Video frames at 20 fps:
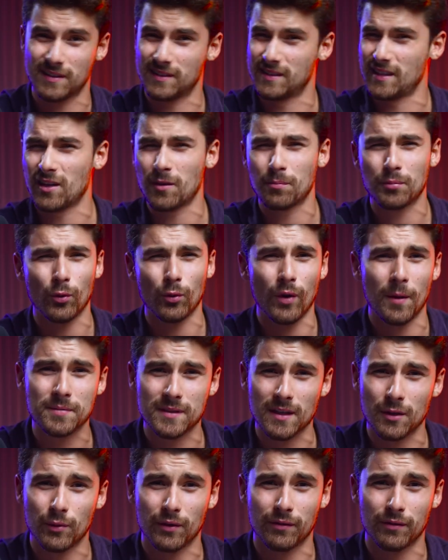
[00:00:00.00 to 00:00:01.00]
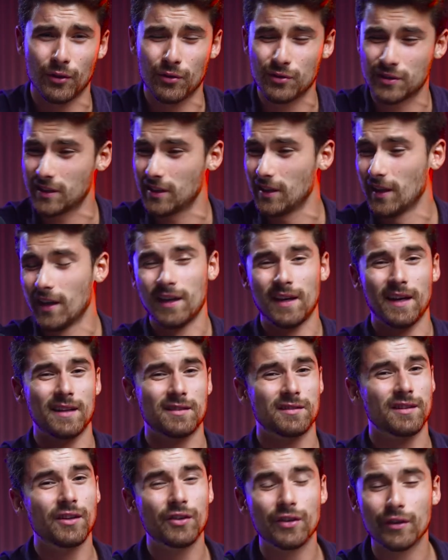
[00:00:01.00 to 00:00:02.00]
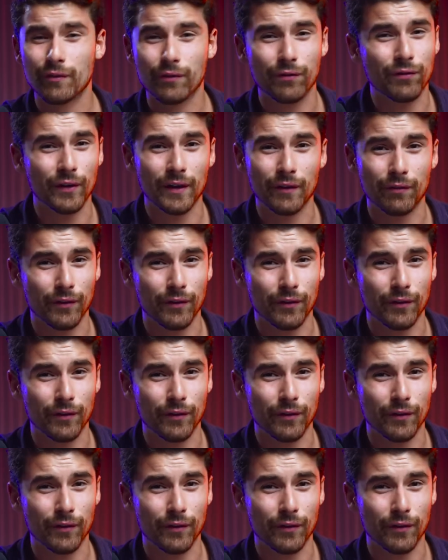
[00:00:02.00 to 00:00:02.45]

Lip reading: set up your website with Flowzy, and it's literally free